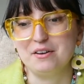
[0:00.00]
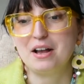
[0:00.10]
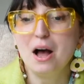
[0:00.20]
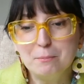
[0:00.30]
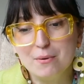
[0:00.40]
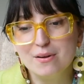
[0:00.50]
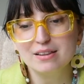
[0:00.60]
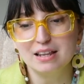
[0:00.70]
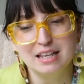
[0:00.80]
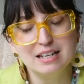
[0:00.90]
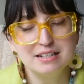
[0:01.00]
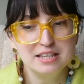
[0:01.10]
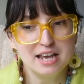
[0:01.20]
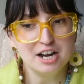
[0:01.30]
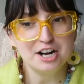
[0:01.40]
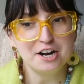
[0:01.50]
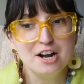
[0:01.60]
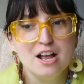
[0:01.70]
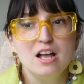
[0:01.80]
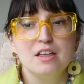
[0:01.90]
couple that is there.
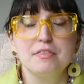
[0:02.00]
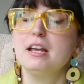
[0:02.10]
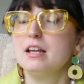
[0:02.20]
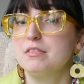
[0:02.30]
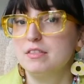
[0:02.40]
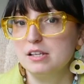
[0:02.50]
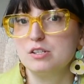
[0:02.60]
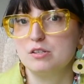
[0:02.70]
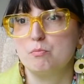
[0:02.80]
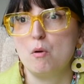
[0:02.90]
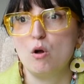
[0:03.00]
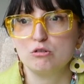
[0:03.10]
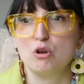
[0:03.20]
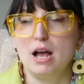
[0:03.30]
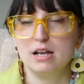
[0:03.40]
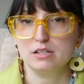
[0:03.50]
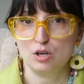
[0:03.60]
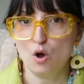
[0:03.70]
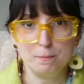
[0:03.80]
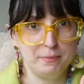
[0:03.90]
This also has
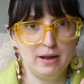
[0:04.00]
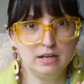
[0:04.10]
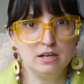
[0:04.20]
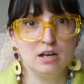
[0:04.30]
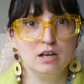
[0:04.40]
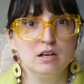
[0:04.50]
open